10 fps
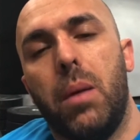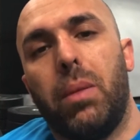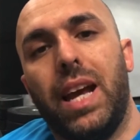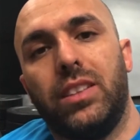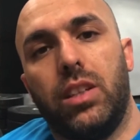
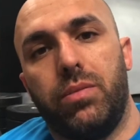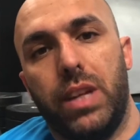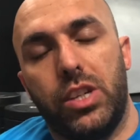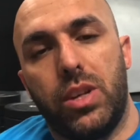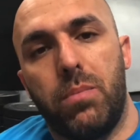plantar
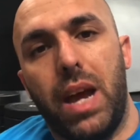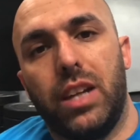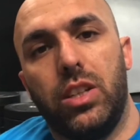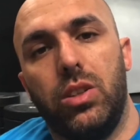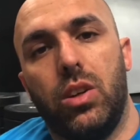flexion
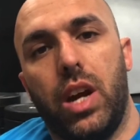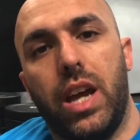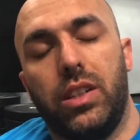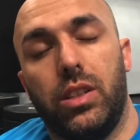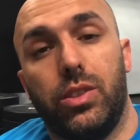back in your
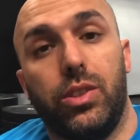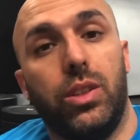ankles.